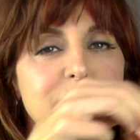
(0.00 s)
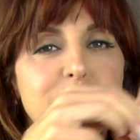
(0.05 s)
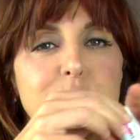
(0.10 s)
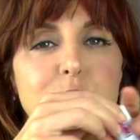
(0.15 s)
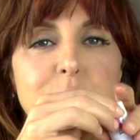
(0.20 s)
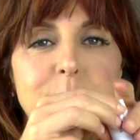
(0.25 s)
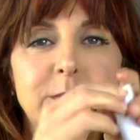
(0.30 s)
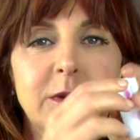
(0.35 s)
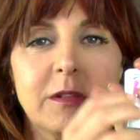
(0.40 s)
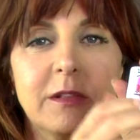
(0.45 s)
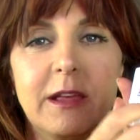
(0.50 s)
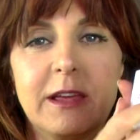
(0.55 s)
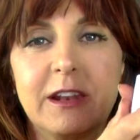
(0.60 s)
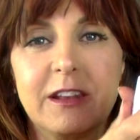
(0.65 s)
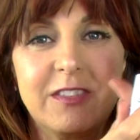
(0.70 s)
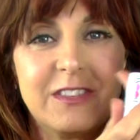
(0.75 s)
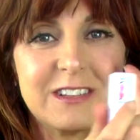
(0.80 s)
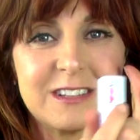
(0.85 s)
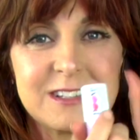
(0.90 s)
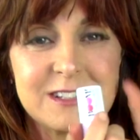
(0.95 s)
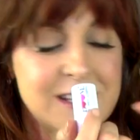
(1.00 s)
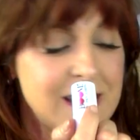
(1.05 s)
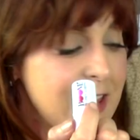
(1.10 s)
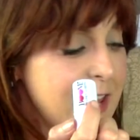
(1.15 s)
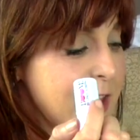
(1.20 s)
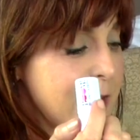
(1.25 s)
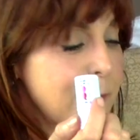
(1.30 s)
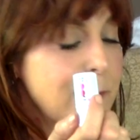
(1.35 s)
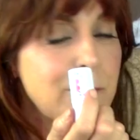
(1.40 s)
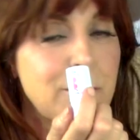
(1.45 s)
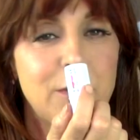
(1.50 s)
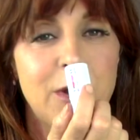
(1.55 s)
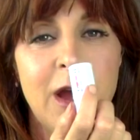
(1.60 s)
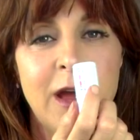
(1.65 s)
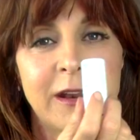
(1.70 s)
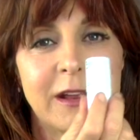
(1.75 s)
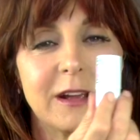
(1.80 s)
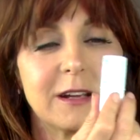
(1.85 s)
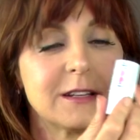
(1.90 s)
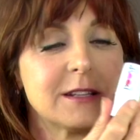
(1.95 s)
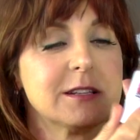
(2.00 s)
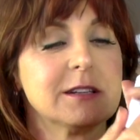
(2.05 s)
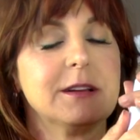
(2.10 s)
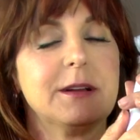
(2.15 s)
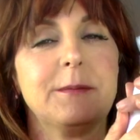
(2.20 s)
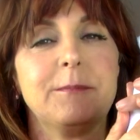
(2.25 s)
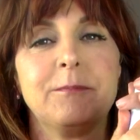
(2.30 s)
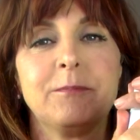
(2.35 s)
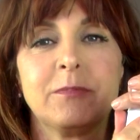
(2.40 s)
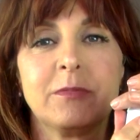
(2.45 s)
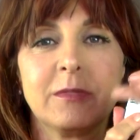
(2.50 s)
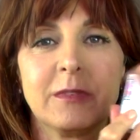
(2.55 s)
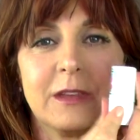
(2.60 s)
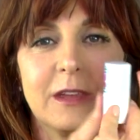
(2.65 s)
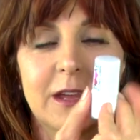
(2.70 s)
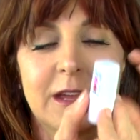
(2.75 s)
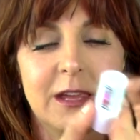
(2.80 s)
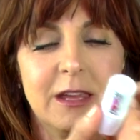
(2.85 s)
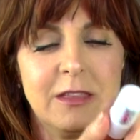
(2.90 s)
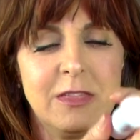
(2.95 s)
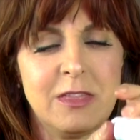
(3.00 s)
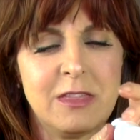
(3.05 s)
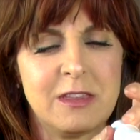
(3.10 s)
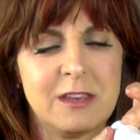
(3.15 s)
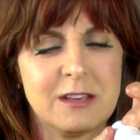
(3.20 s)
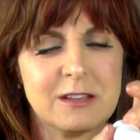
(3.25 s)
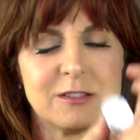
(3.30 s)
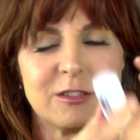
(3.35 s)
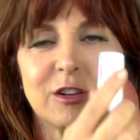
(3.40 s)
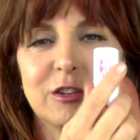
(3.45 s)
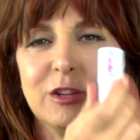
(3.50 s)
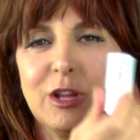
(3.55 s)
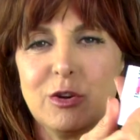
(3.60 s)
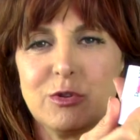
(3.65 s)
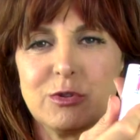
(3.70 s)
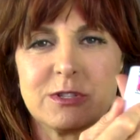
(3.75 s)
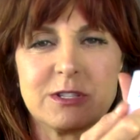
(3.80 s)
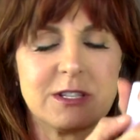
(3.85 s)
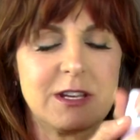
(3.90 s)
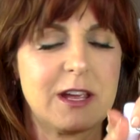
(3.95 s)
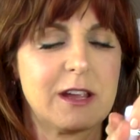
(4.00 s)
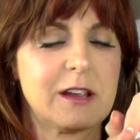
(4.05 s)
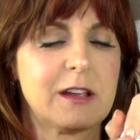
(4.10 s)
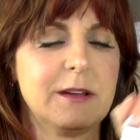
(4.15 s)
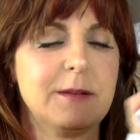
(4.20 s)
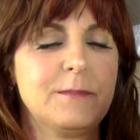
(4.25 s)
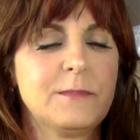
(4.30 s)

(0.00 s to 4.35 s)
formulated the same product in this glow stick.